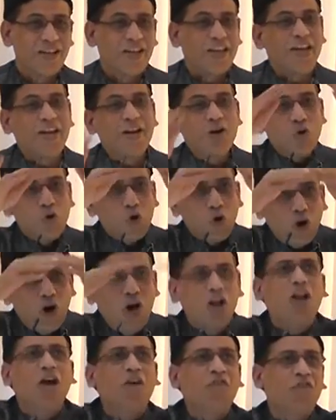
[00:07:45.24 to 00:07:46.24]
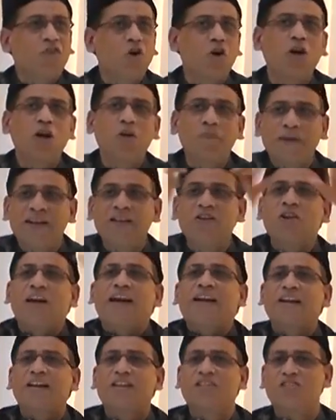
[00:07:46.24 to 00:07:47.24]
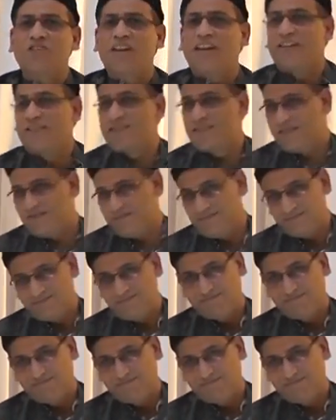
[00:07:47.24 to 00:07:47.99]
in whole of Europe and United States,